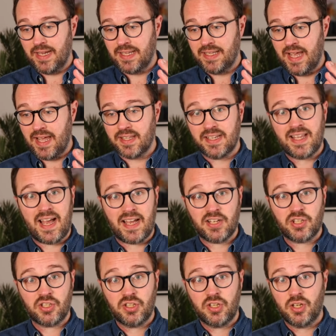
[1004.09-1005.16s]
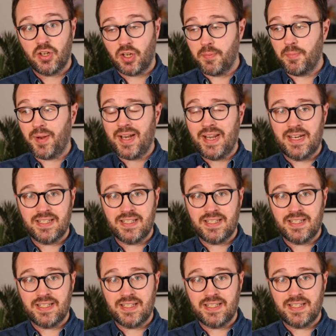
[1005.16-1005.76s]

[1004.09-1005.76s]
get the cash completely